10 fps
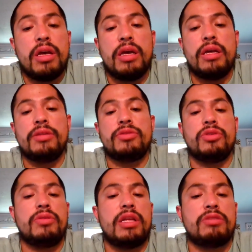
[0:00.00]
And
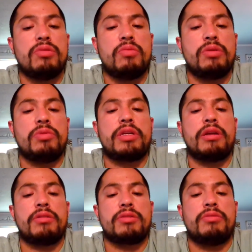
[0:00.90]
so that's what we would
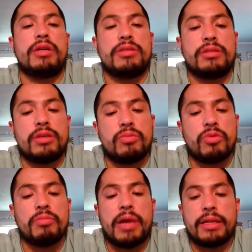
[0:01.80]
characterize as a
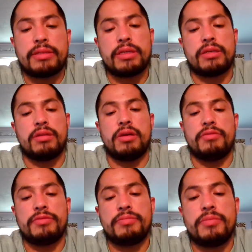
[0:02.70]
romantic
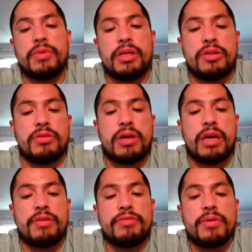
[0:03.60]
love. Then you
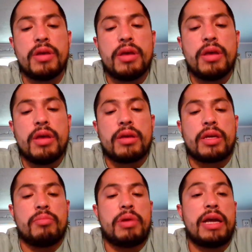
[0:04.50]
have
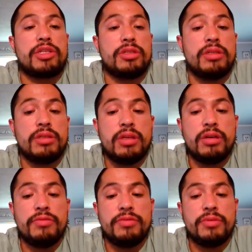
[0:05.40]
compassionate
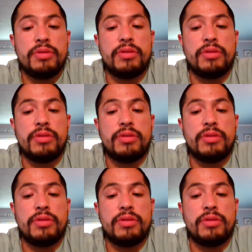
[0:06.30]
love.